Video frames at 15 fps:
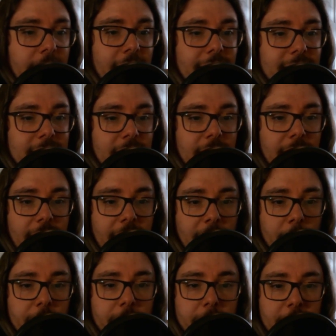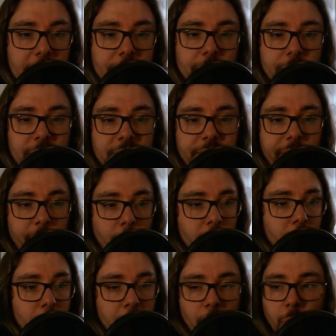and is how the measure is
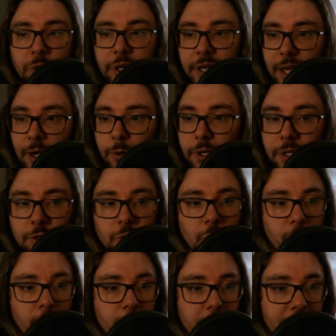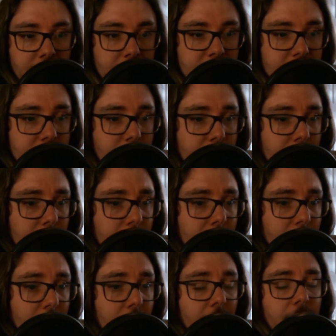further broken down into groupings.
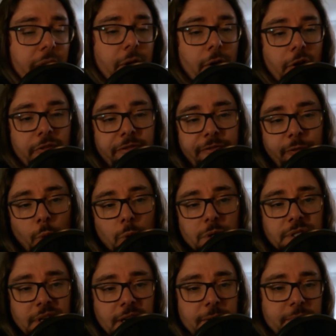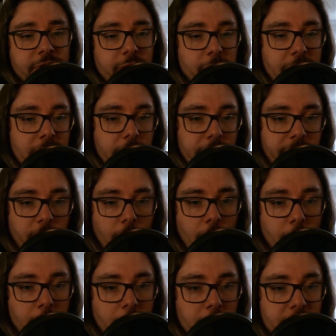There are 4 types of meter for our
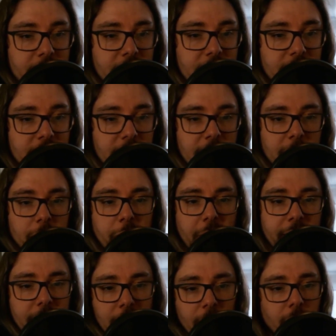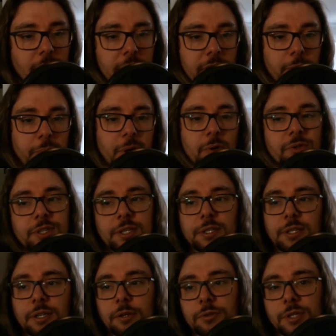purposes in binarily opposing
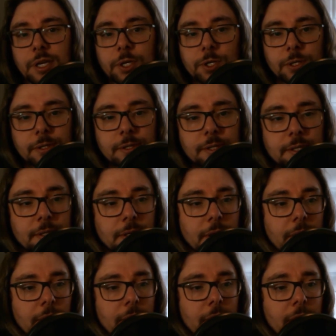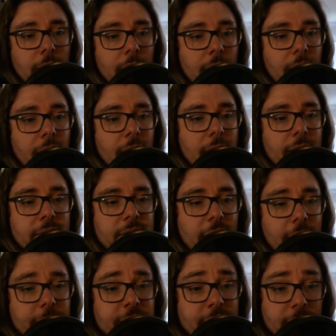denotations.
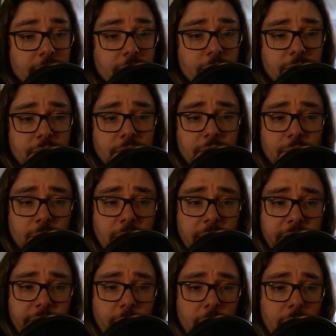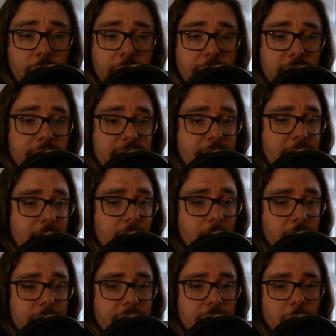Time signatures that do not fall into these
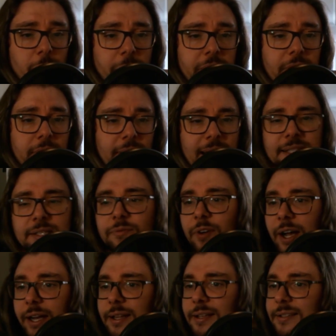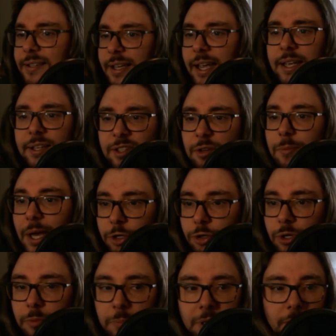categories will be classified as
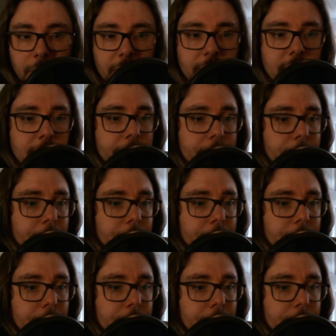asymmetric meters.